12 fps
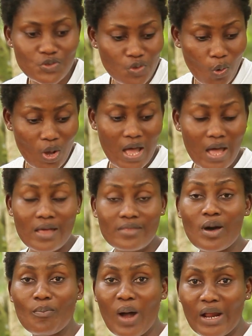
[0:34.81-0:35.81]
So
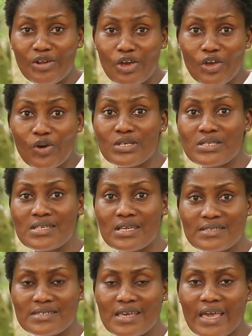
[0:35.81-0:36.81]
the manure you're going to
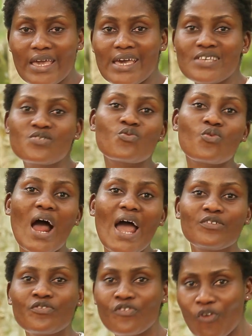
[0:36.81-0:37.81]
see today is
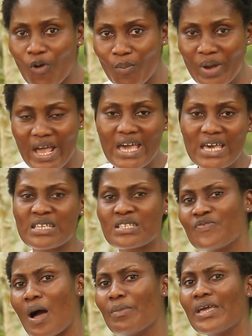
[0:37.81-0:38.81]
right from his farm.